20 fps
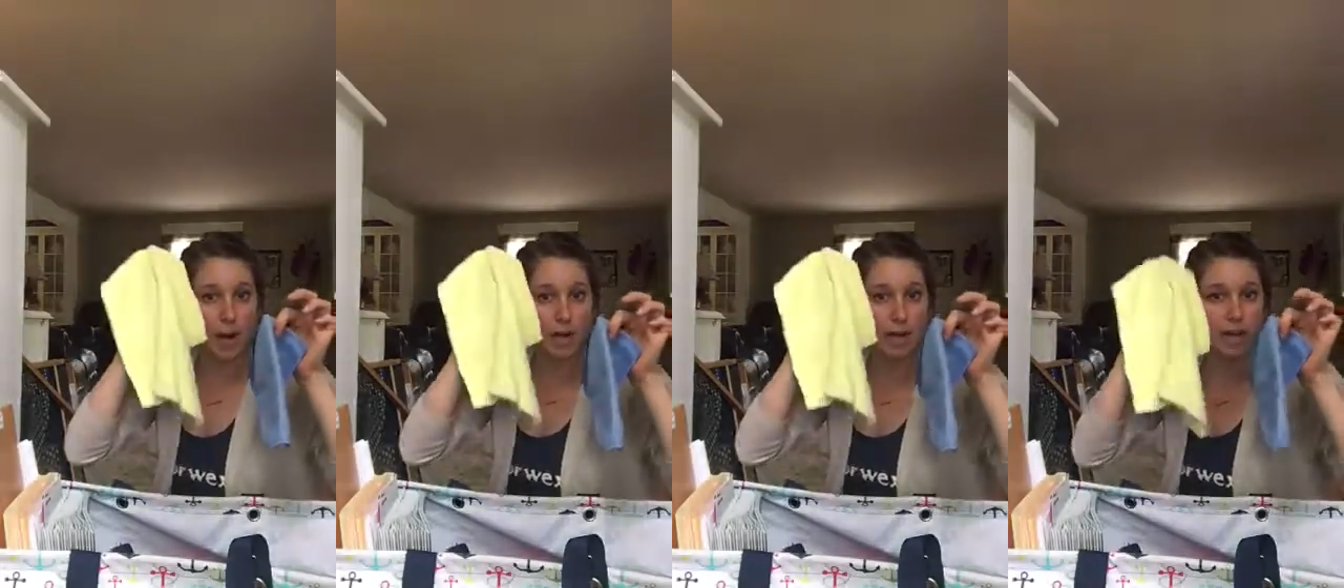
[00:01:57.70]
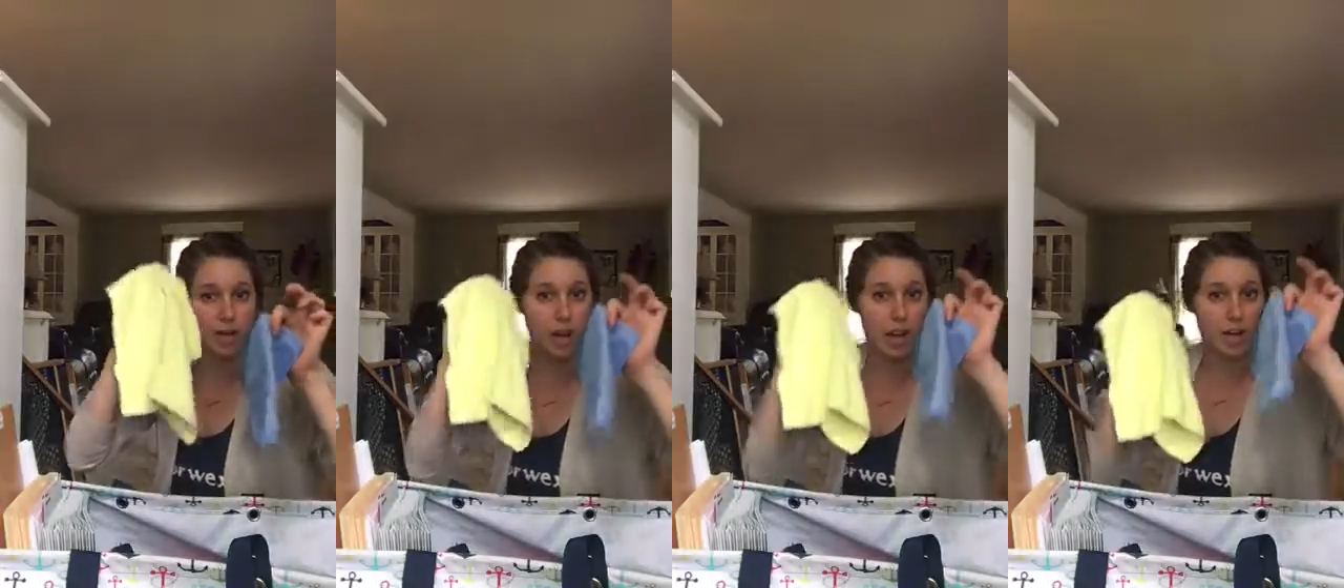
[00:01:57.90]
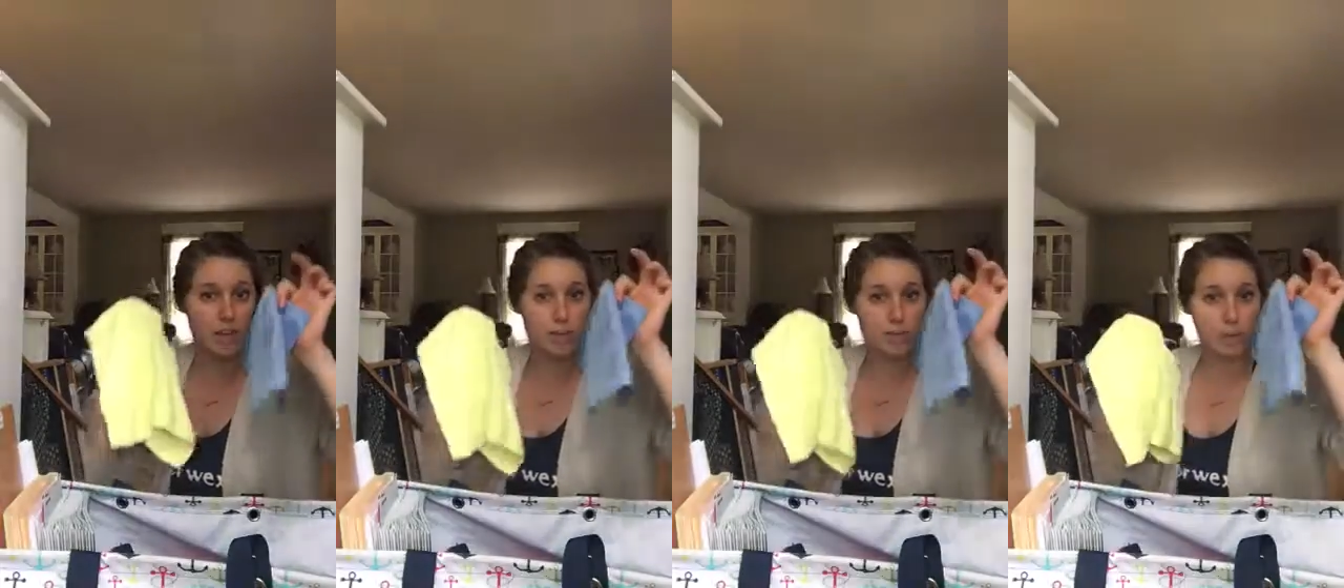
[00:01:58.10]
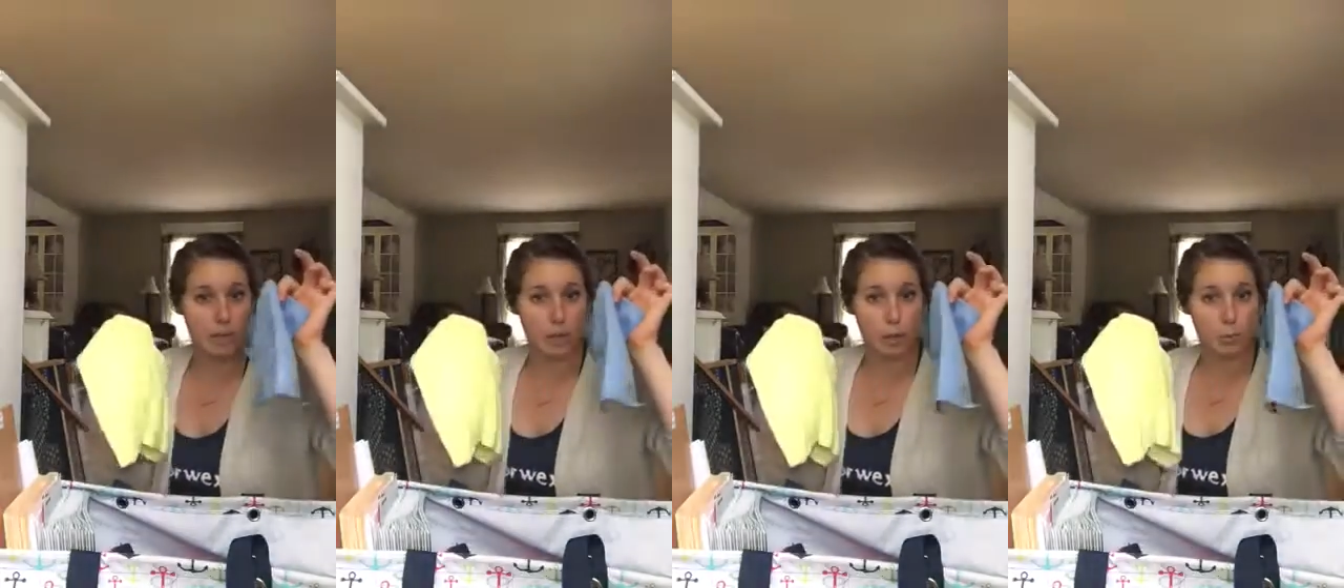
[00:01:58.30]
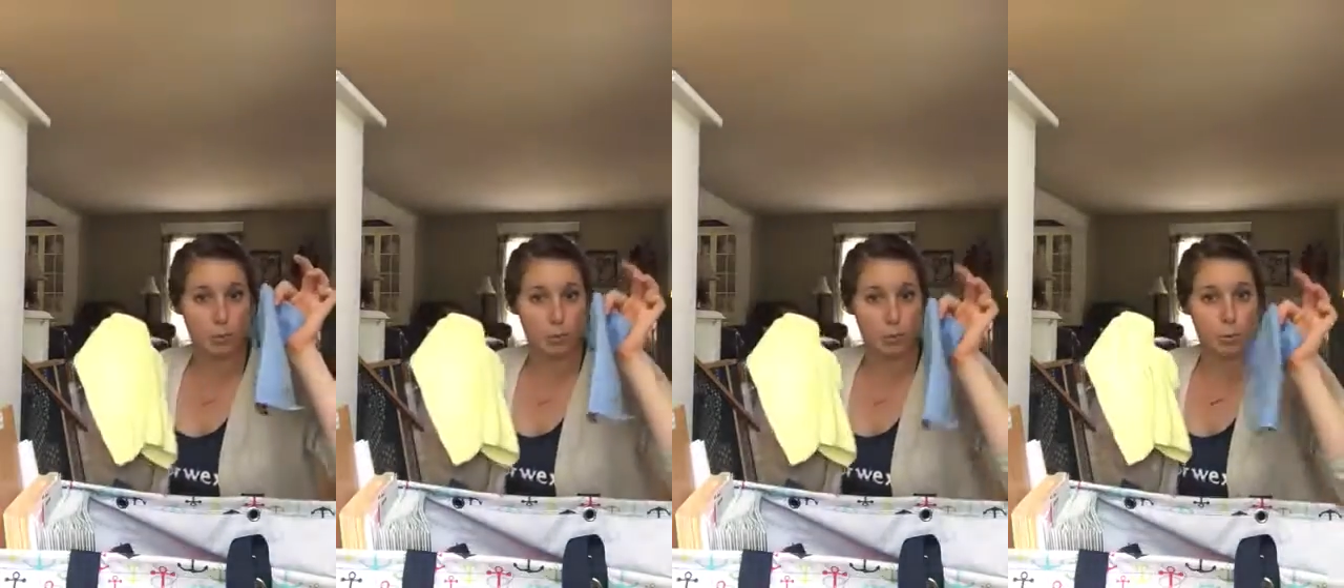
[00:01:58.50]
body cloth and
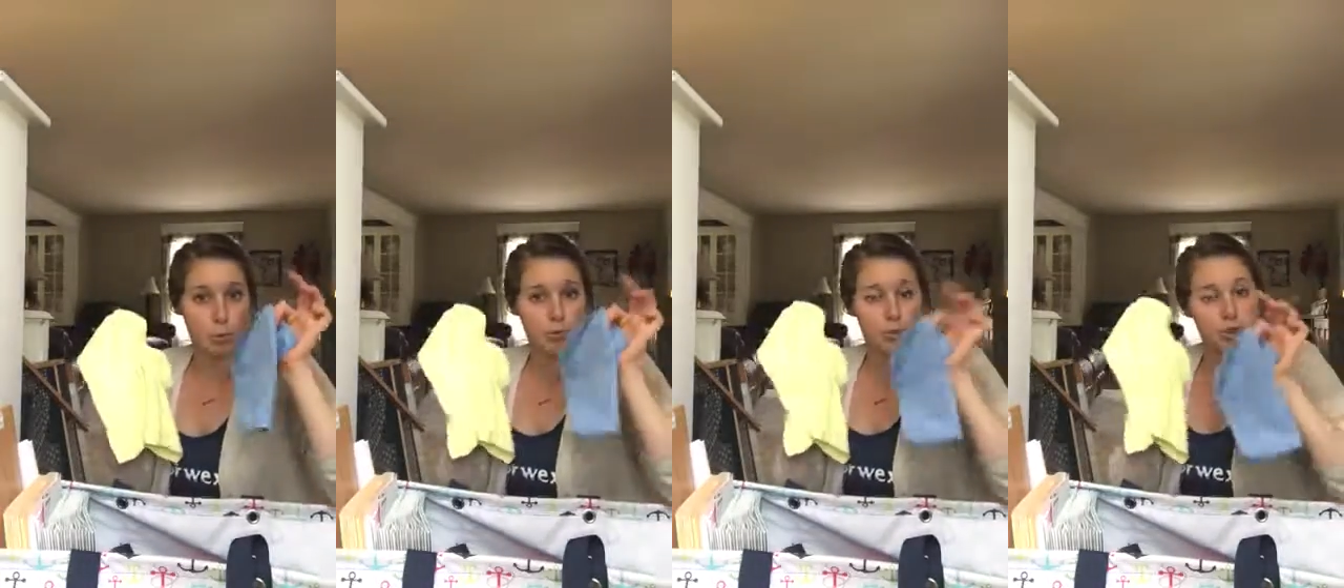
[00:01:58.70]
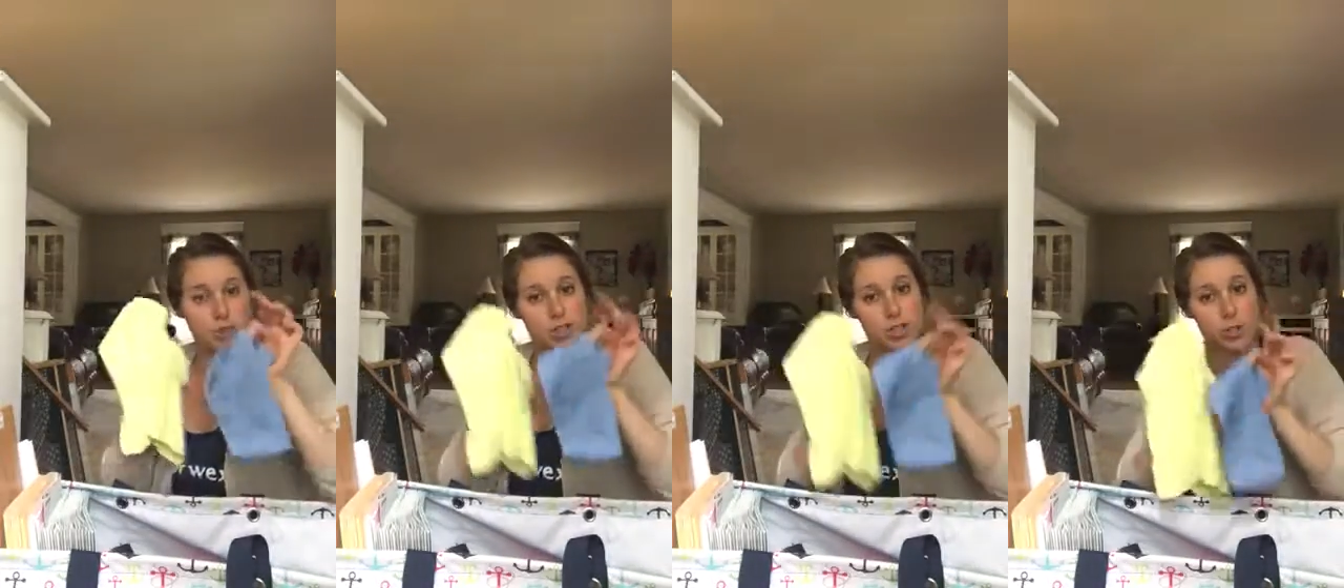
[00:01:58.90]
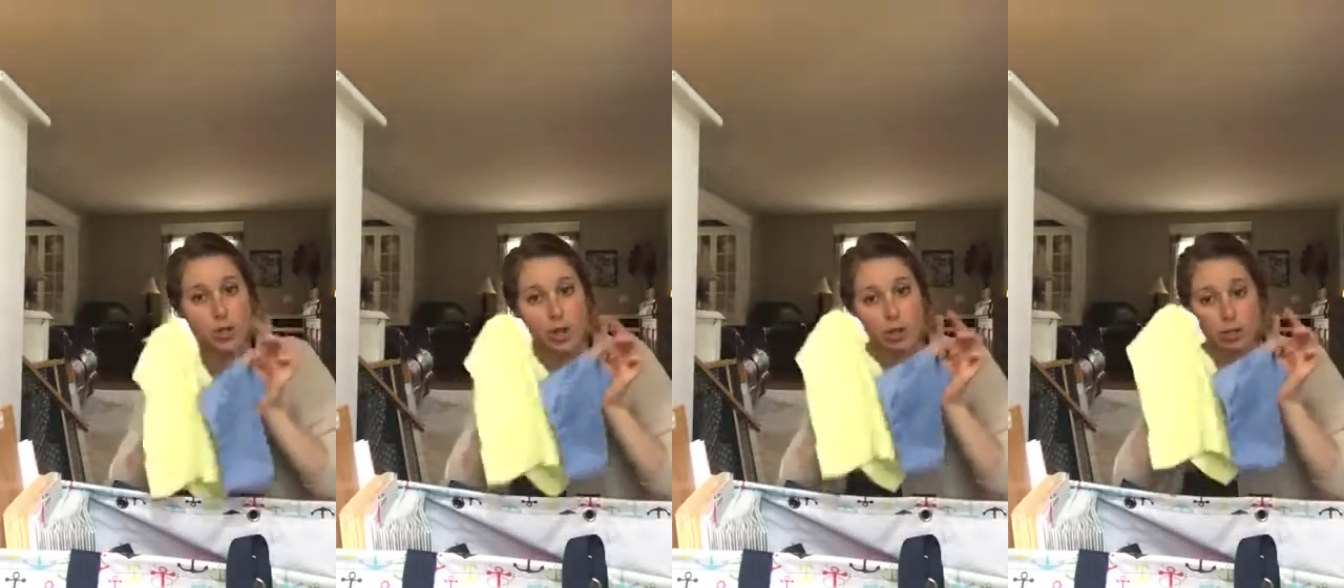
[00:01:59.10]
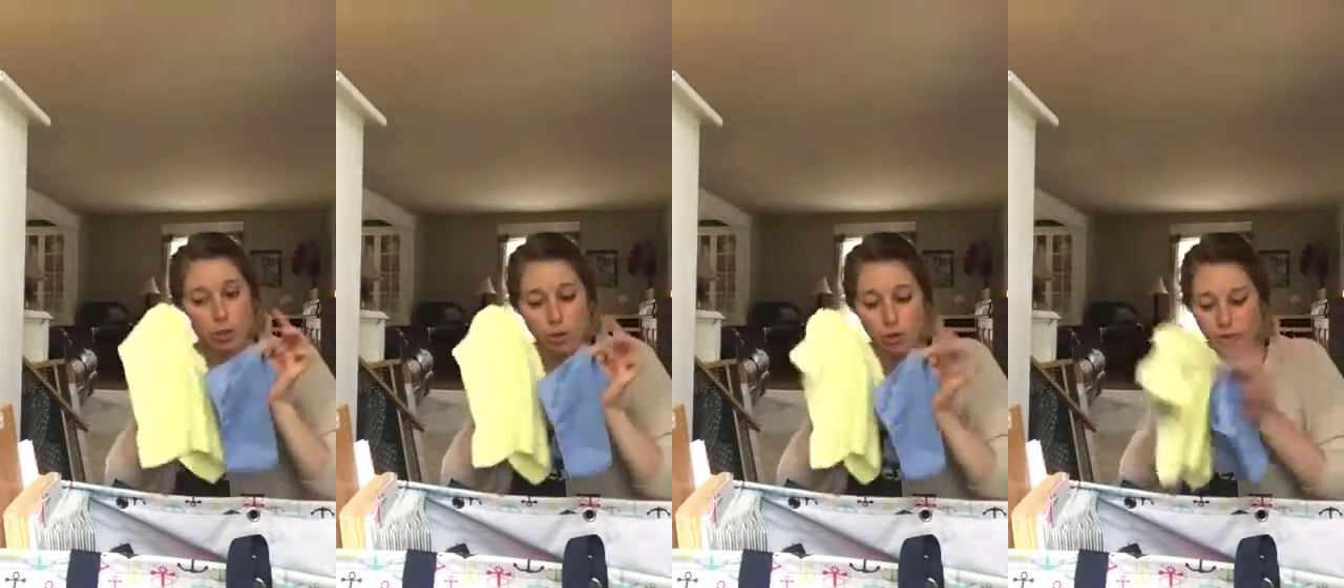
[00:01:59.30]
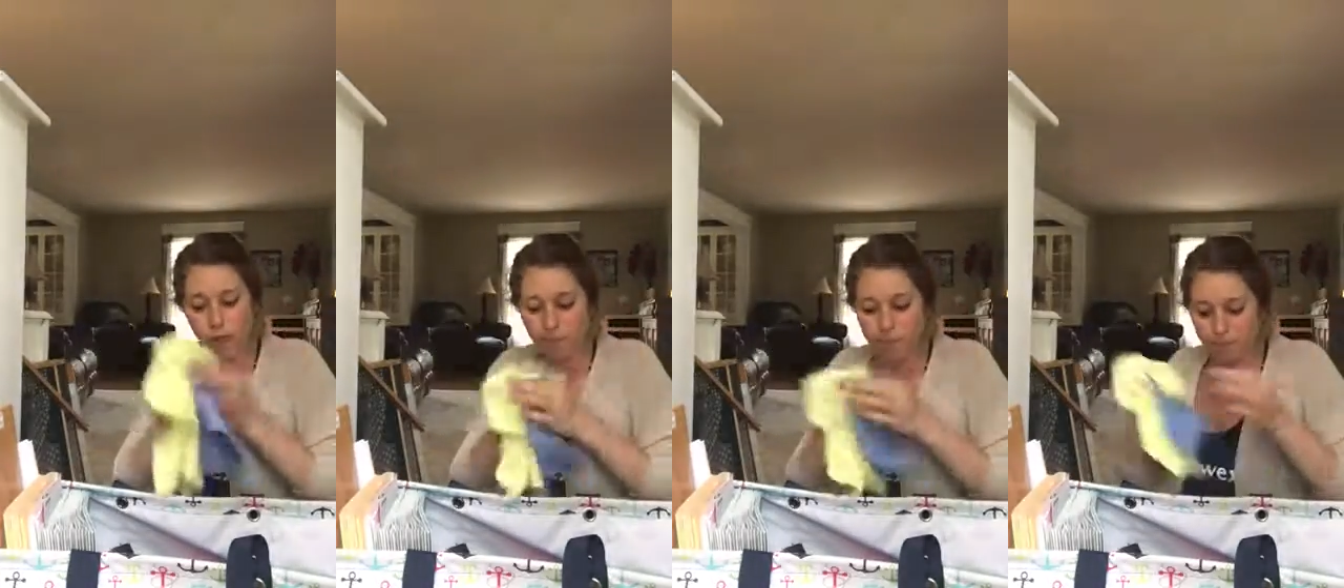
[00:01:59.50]
makeup removal, so I
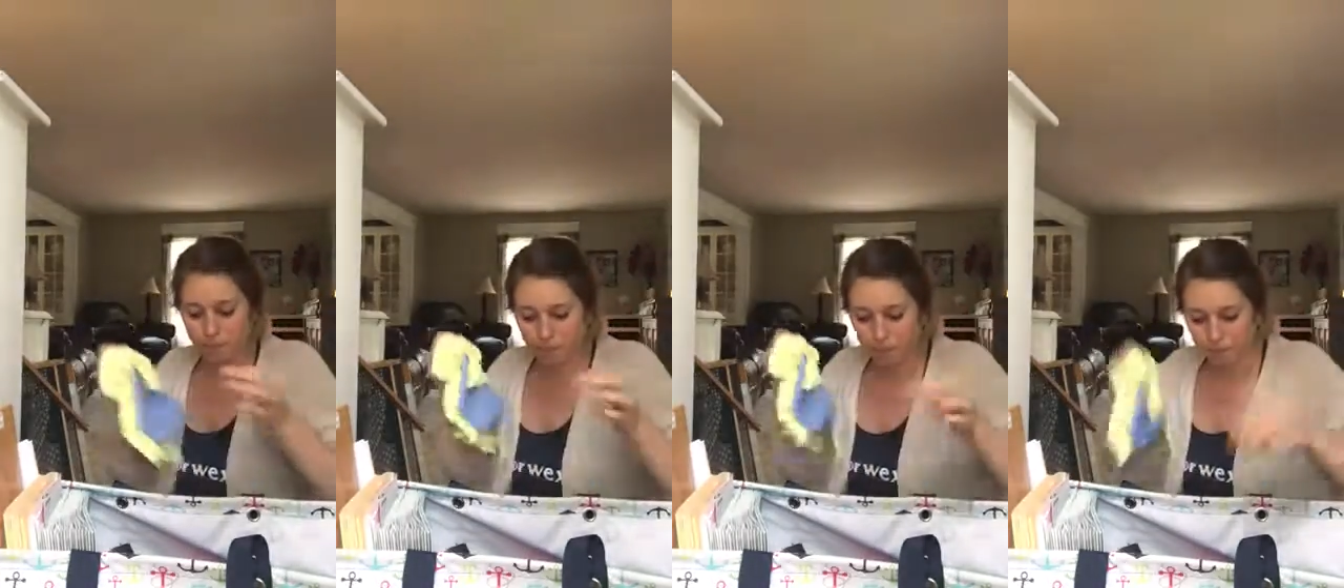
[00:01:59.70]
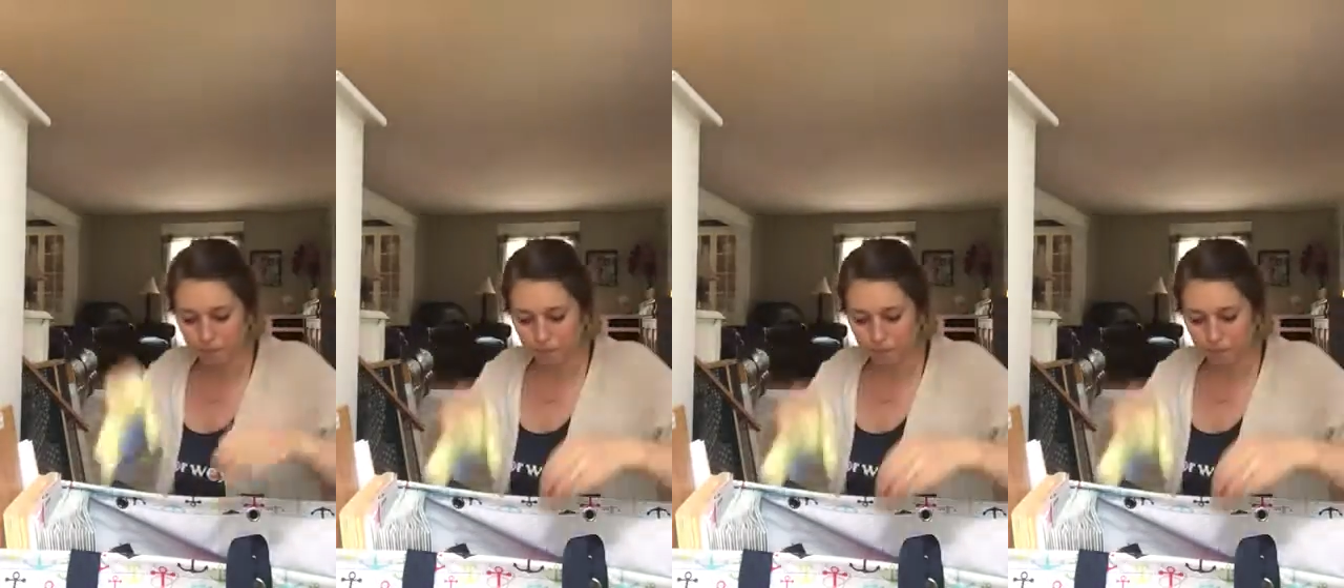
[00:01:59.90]
show them.